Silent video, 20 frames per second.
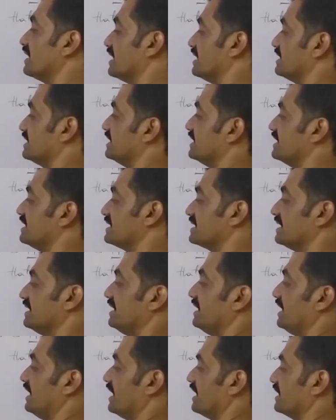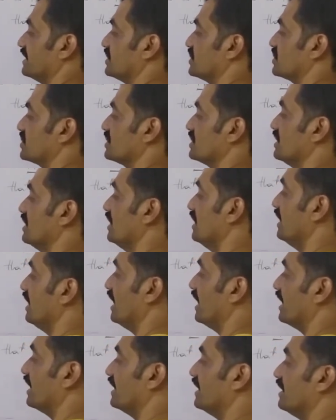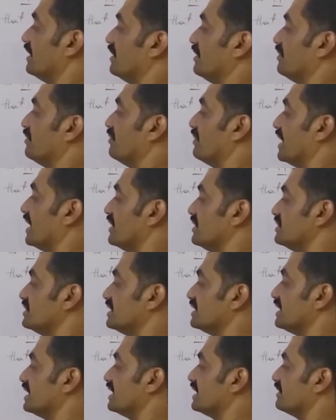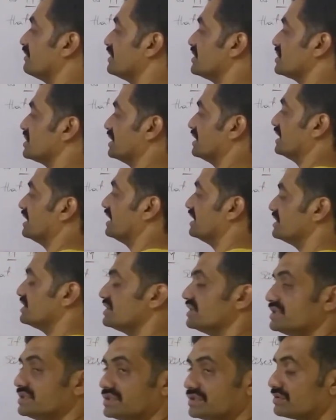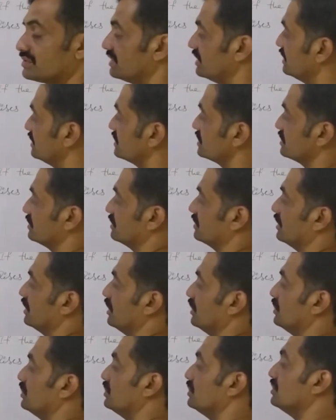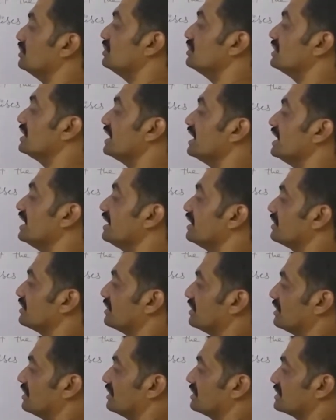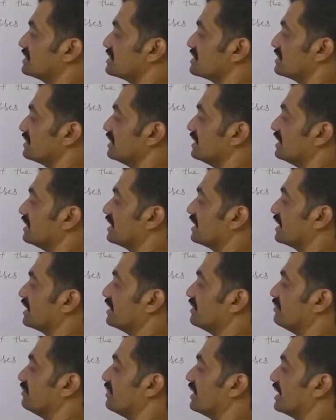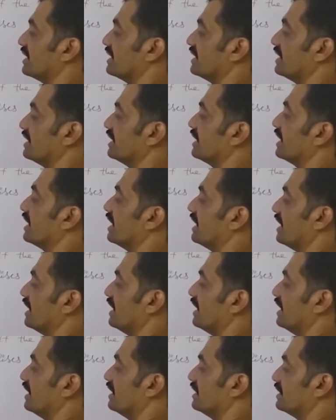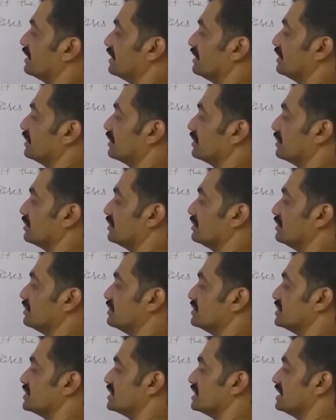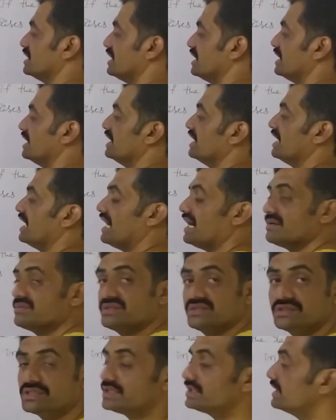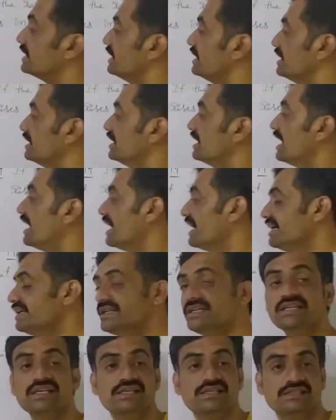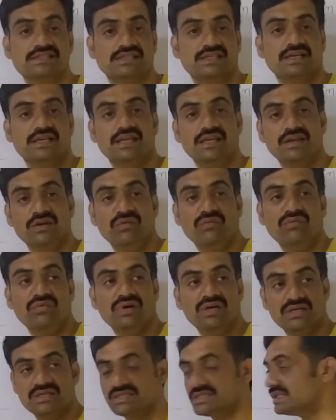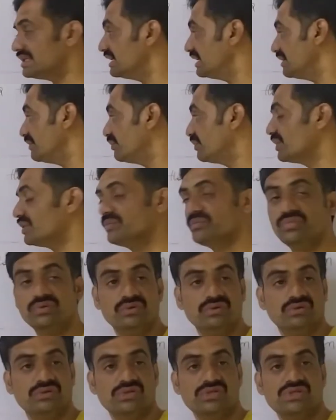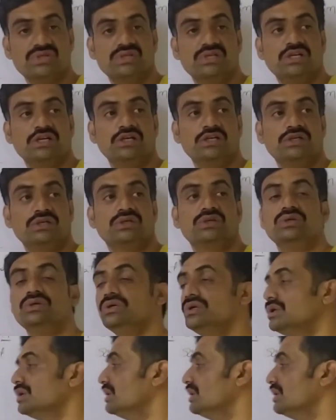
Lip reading: risen is h, and by using the equation h is equals to 2t cos theta by r rho g. After that, height is inversely proportional to